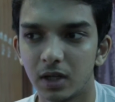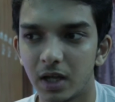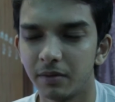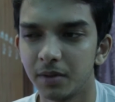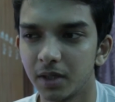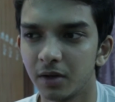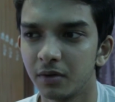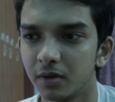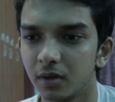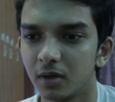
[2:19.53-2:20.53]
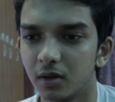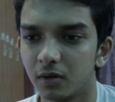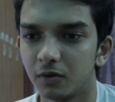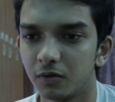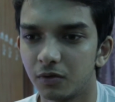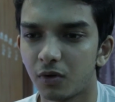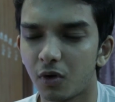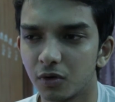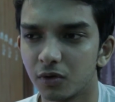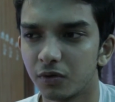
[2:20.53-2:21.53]
having a
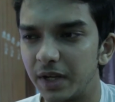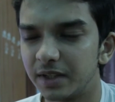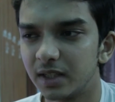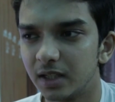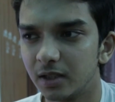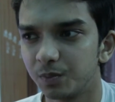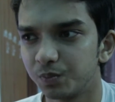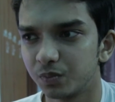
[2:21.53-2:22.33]
front facing